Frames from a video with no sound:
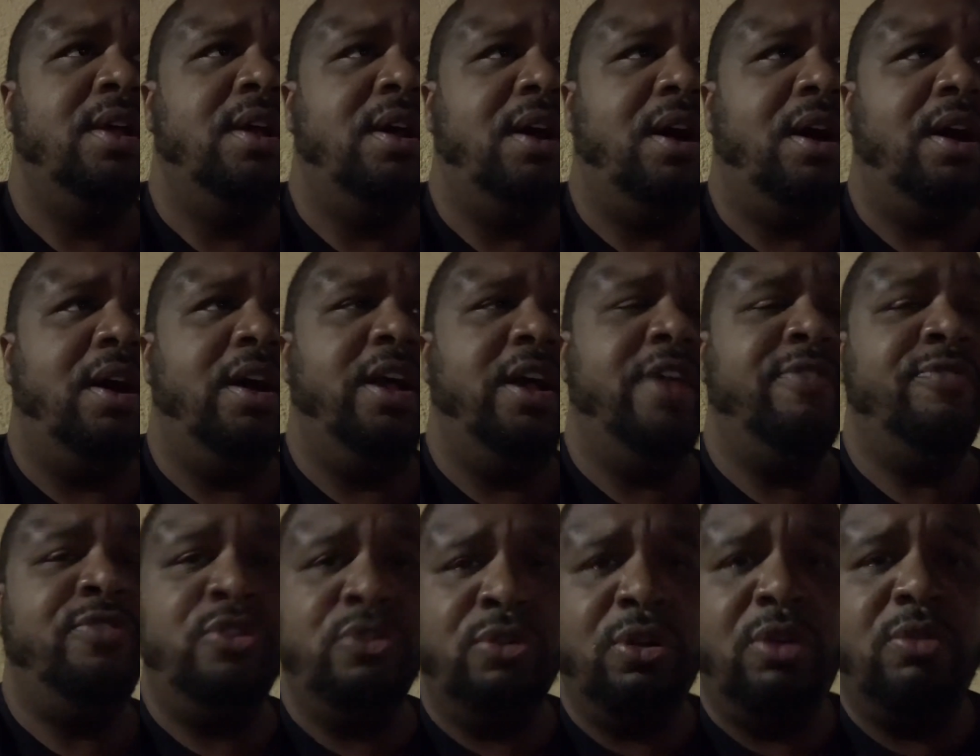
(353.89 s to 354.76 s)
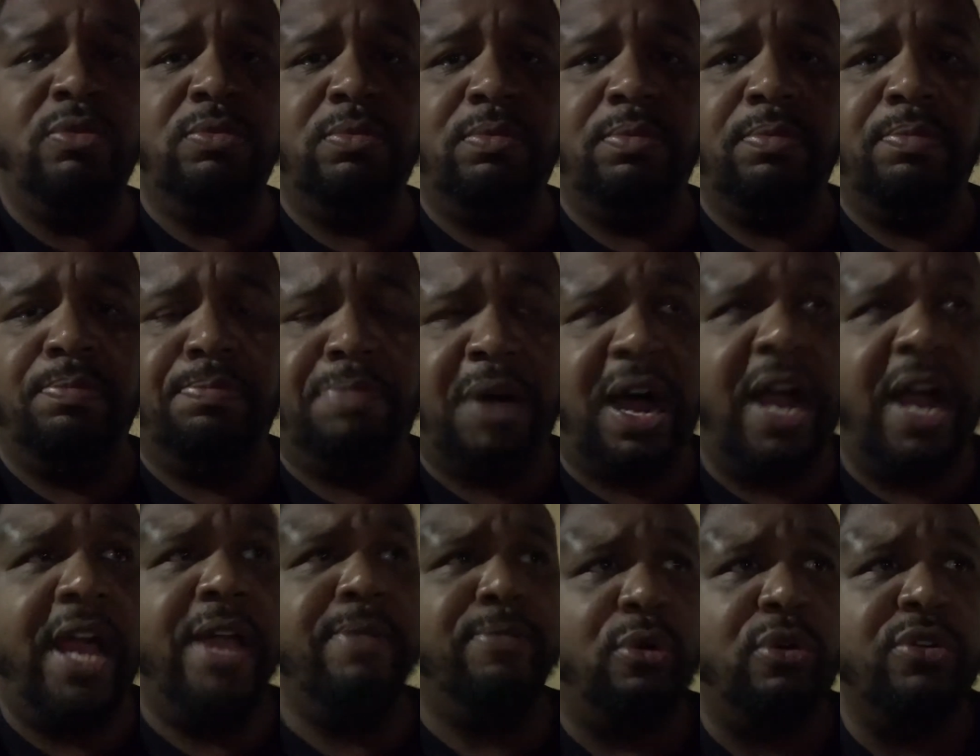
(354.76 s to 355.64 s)
Uh, if you don't
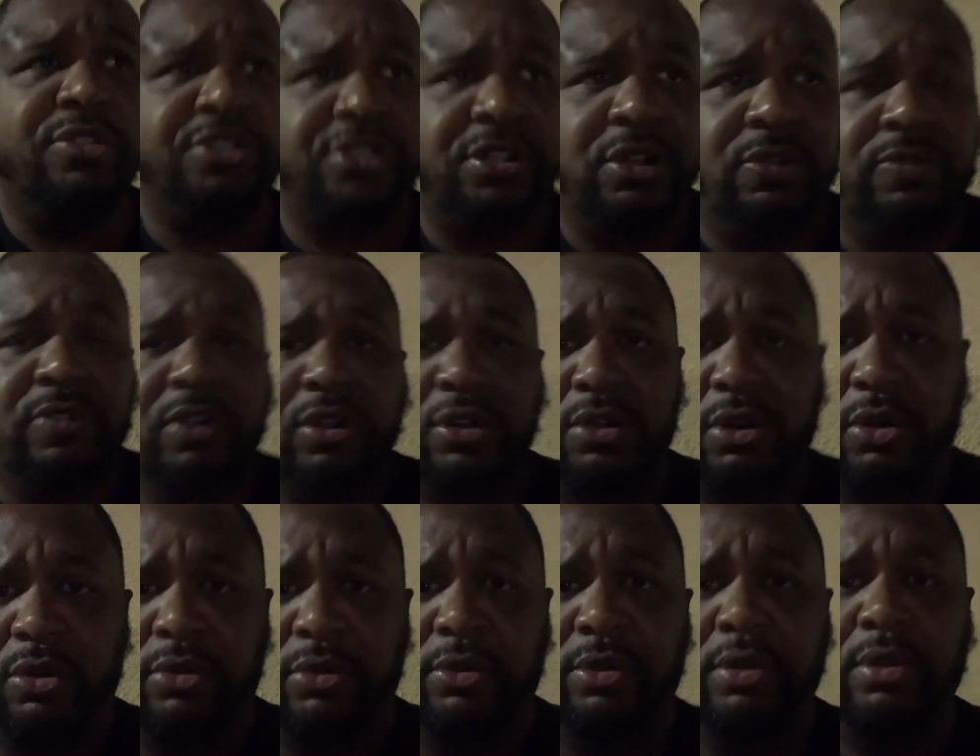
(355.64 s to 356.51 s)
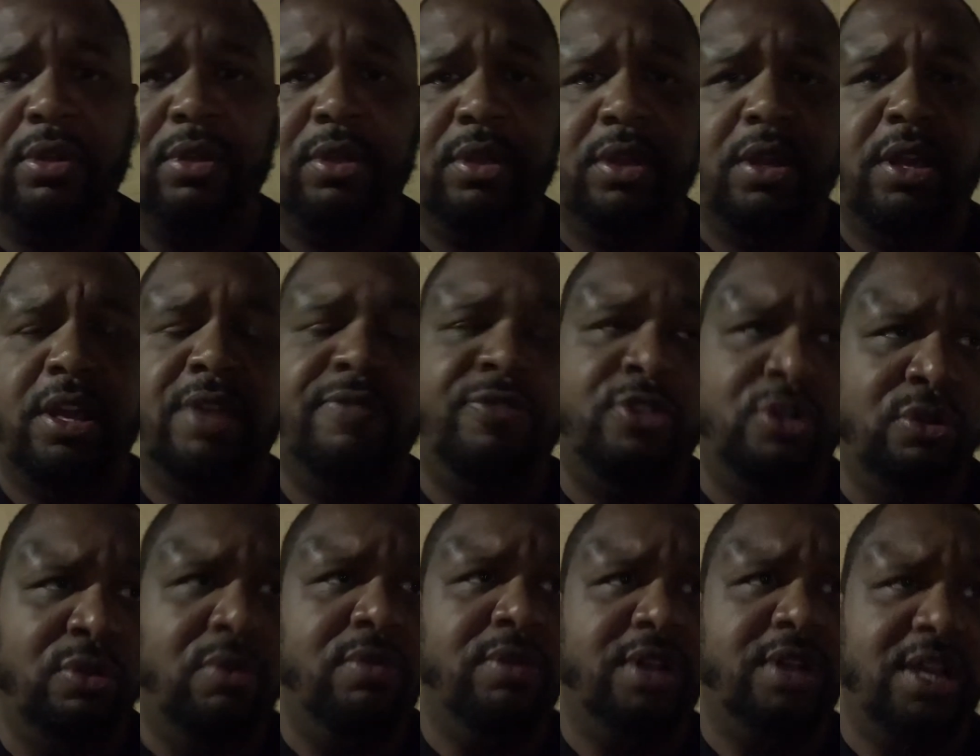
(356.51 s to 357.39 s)
buy more silver and gold, if you
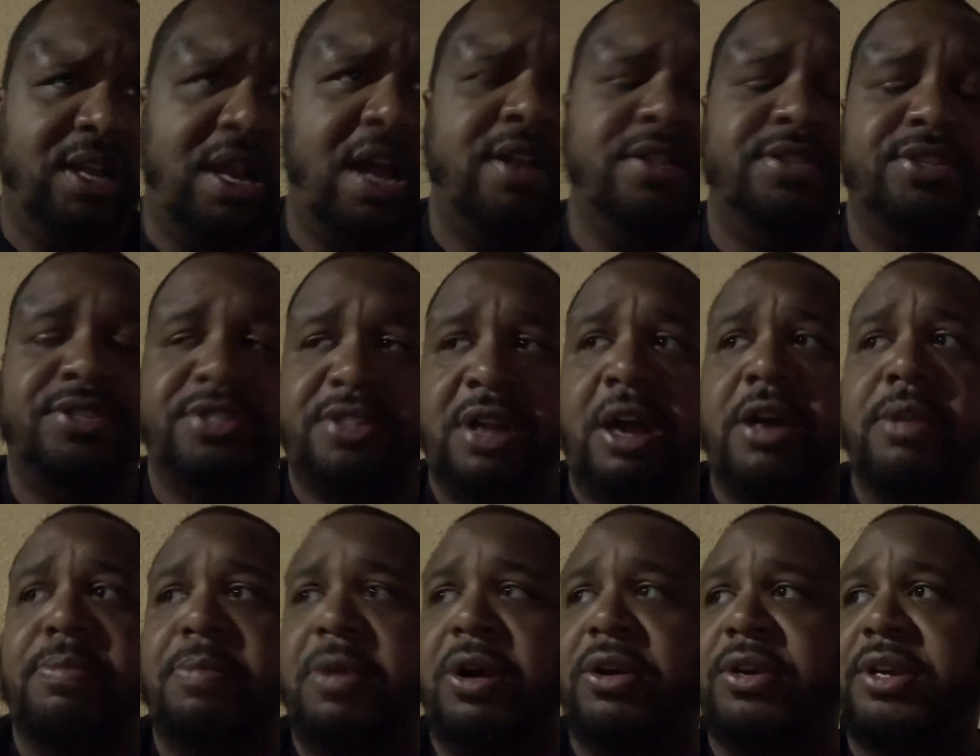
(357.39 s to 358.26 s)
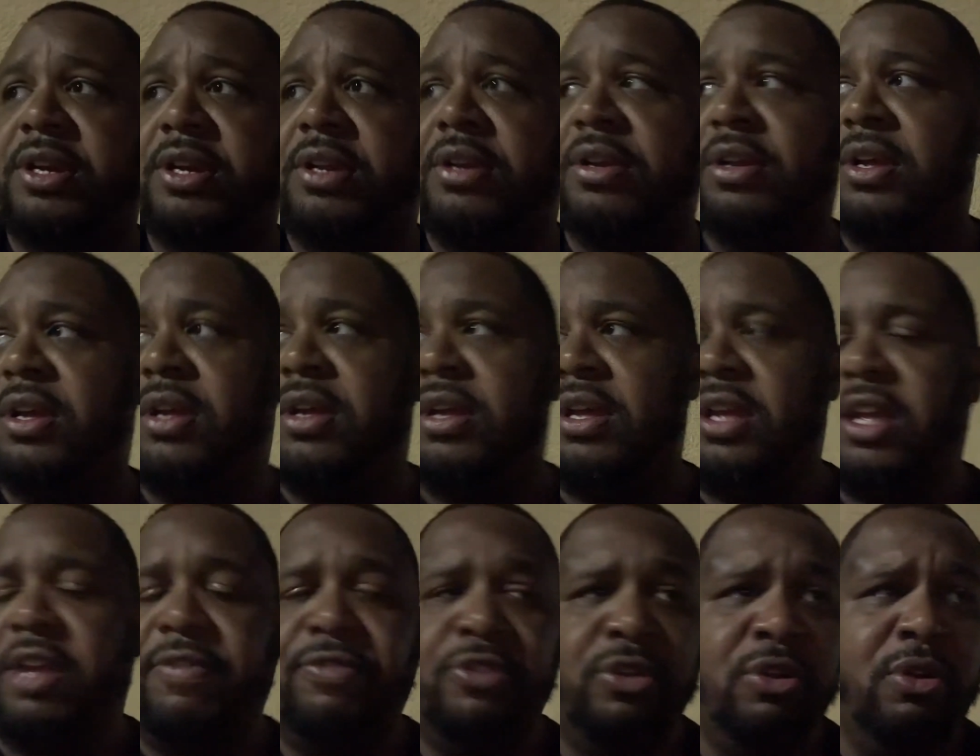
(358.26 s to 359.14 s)
don't get out of the stock market,
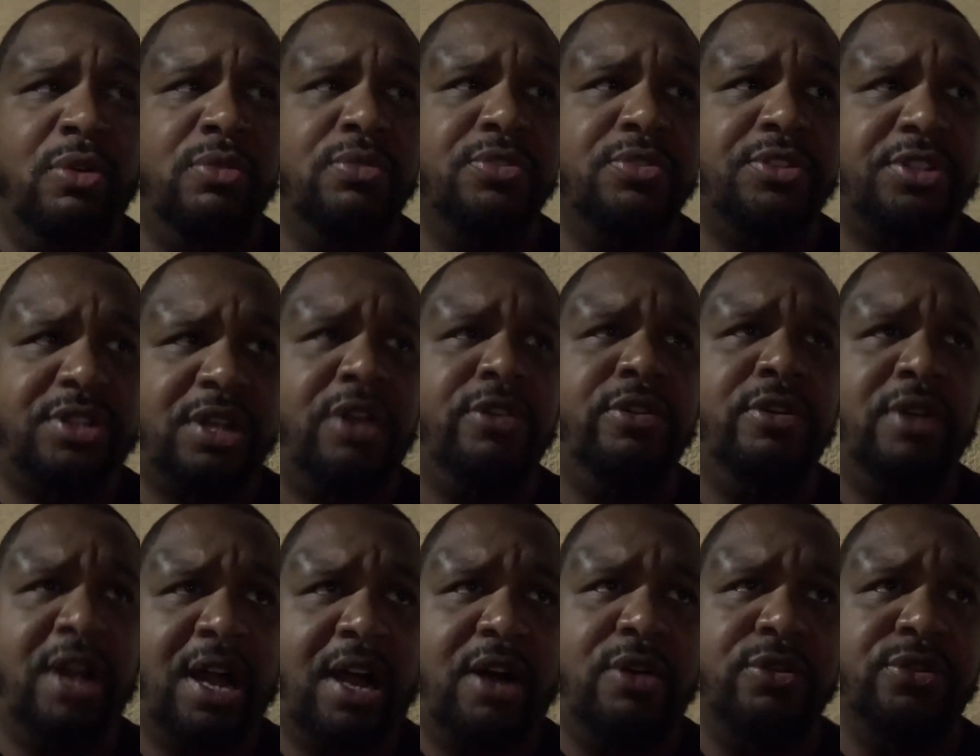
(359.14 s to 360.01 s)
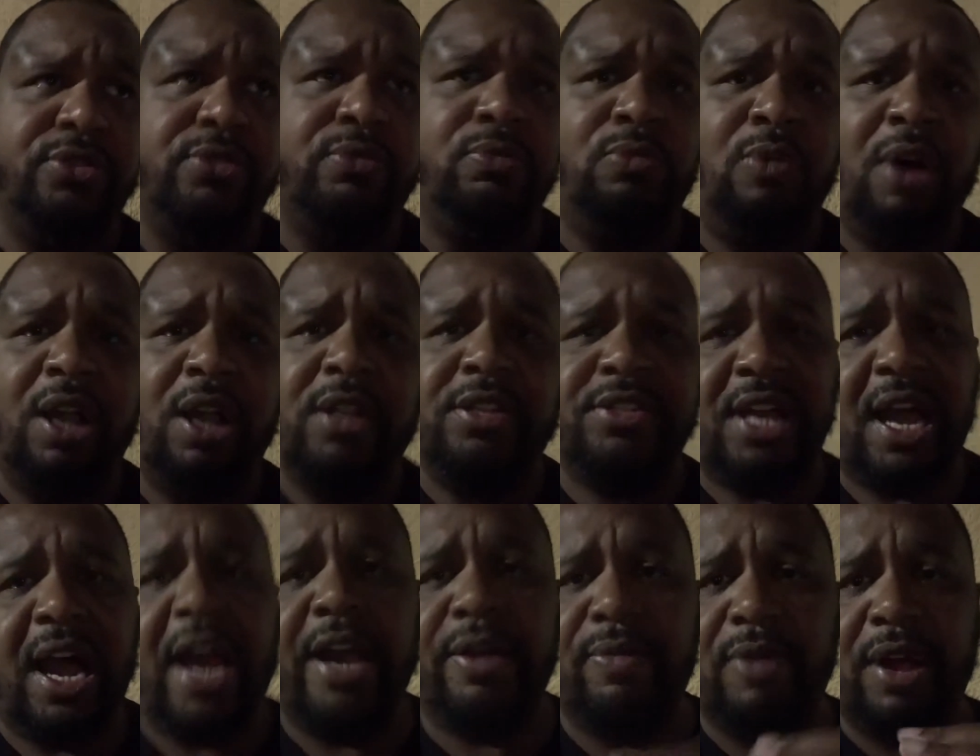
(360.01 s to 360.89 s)
if you don't sell your house while it's
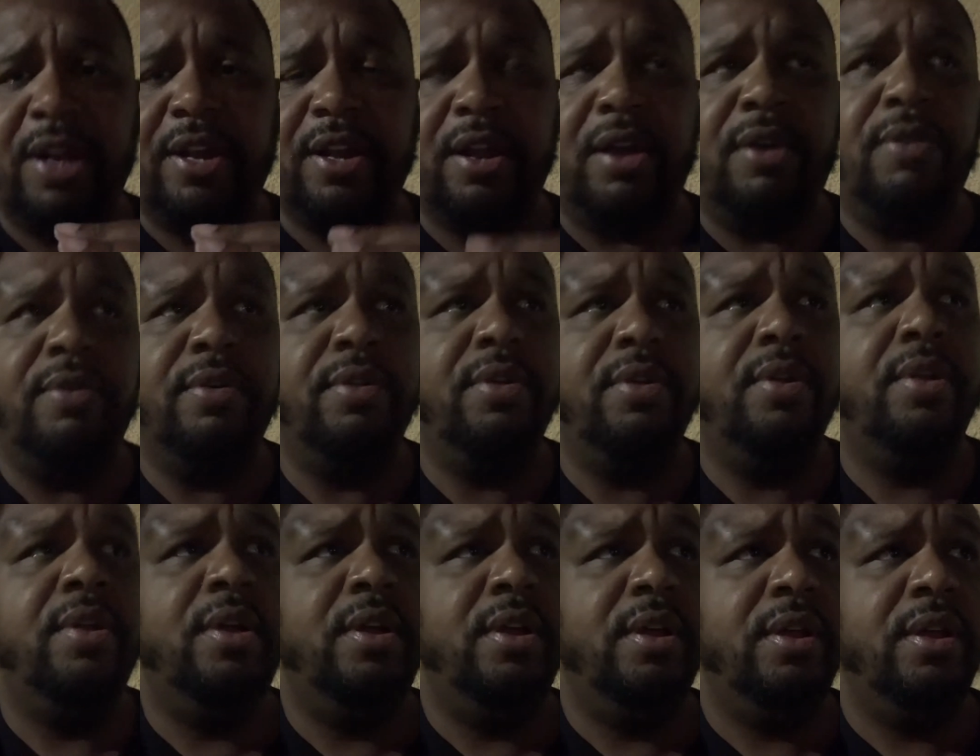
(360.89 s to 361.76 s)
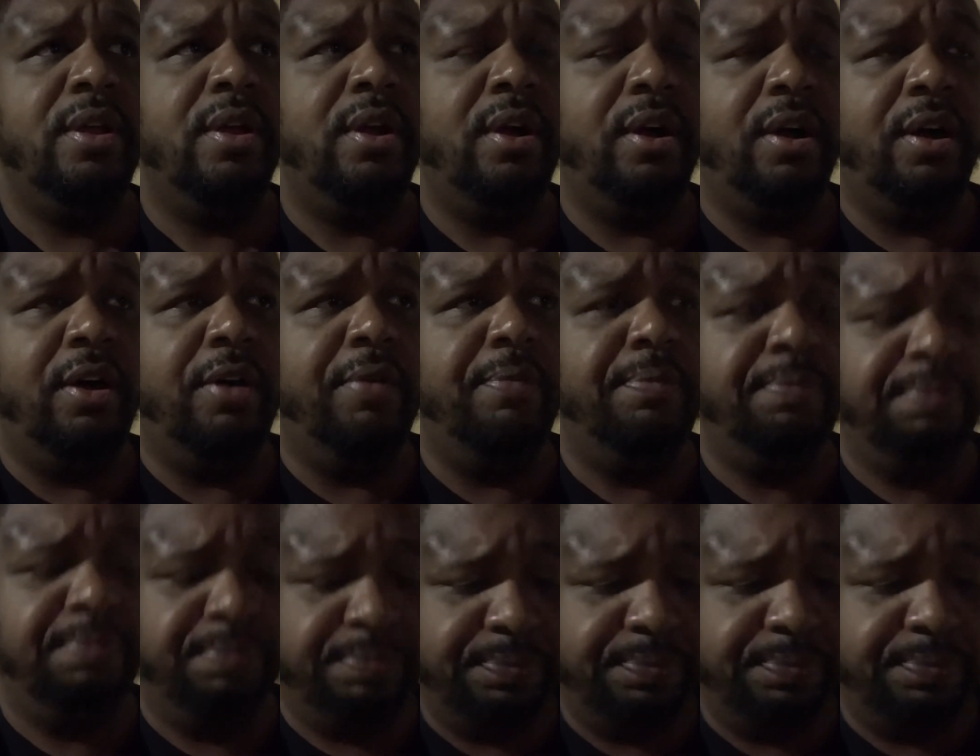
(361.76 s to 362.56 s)
high right now, um,